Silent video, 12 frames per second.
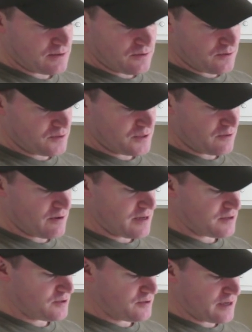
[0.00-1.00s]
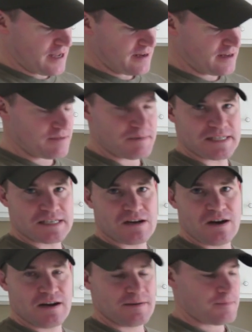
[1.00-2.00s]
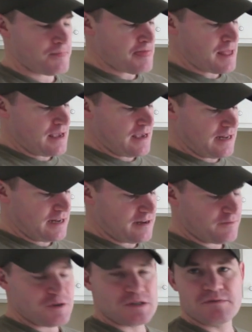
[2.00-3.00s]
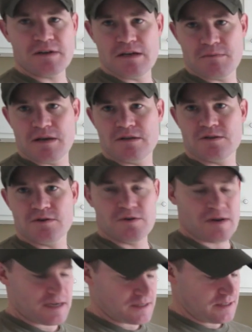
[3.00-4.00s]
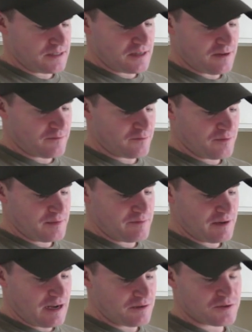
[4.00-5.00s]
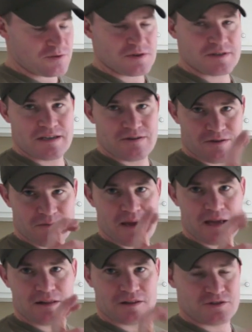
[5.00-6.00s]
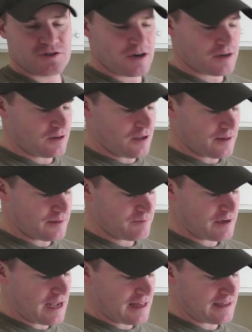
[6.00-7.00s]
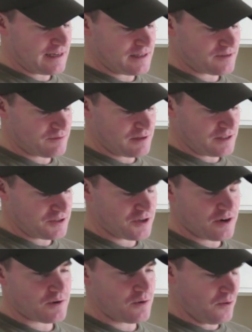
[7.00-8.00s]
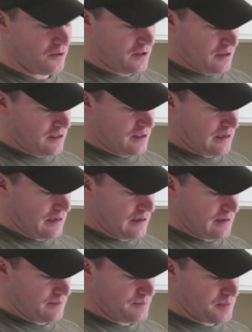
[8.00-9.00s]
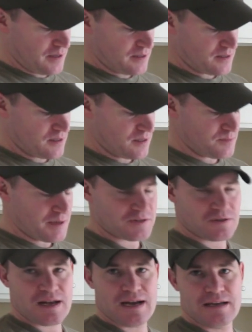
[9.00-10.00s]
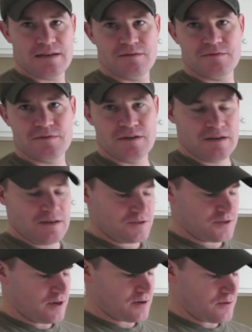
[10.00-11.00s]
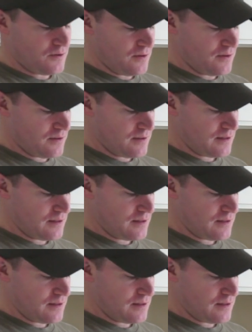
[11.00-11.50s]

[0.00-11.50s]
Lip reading: those are great too. Again, any piece of cotton. And in a future video I'm going to show you actually stuff from even outdoors that you can make char cloth. In reality it's really charcoal, but a special kind of charcoal